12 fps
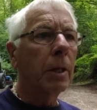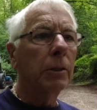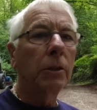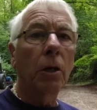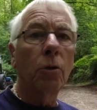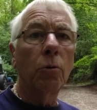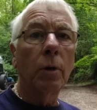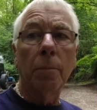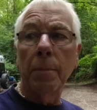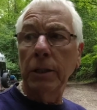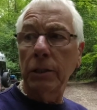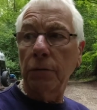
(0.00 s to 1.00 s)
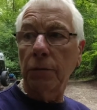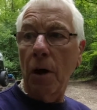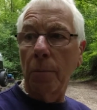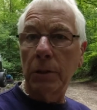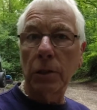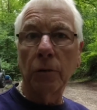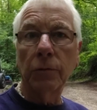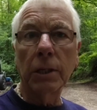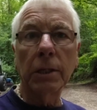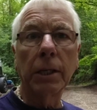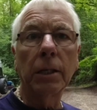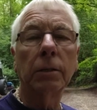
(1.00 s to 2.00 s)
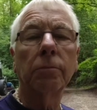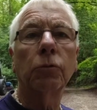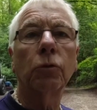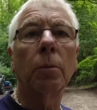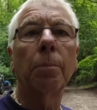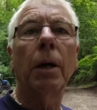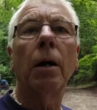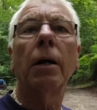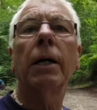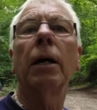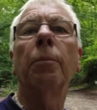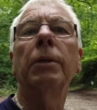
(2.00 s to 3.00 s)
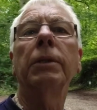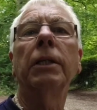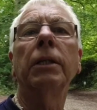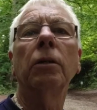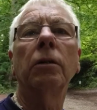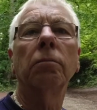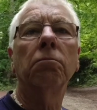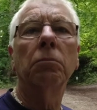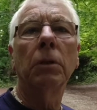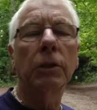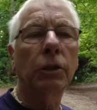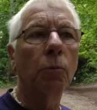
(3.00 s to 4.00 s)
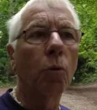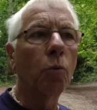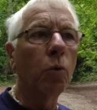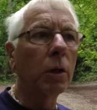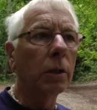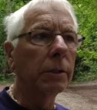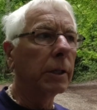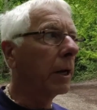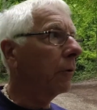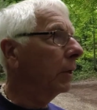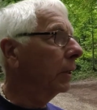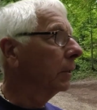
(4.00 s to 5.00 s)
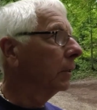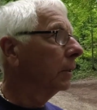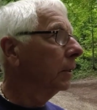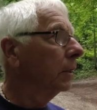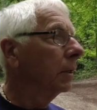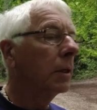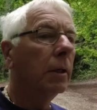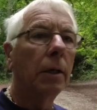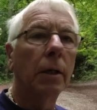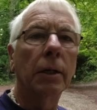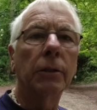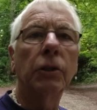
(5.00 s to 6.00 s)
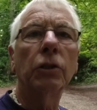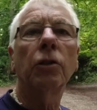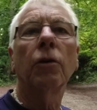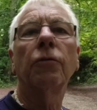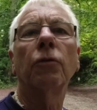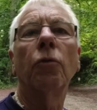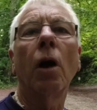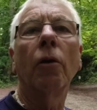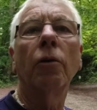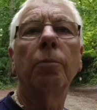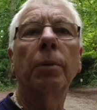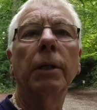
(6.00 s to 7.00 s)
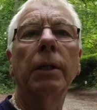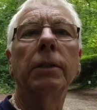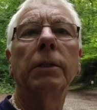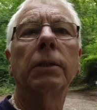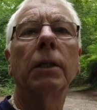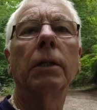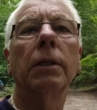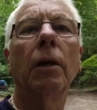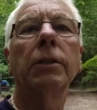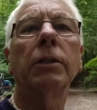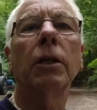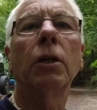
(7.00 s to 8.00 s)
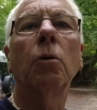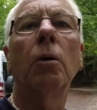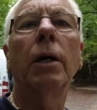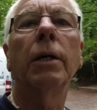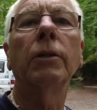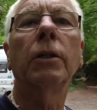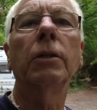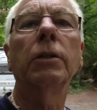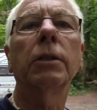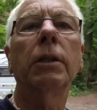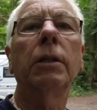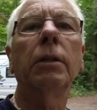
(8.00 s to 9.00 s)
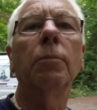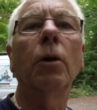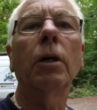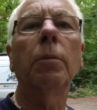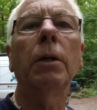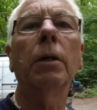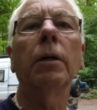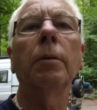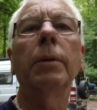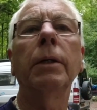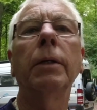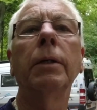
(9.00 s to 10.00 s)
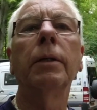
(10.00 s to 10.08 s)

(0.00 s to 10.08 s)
So I managed to find myself this little sort of park up. It's in a, a small woodland area uh, just off the road, but it's uh, nice and quiet. You can see Moggy behind me.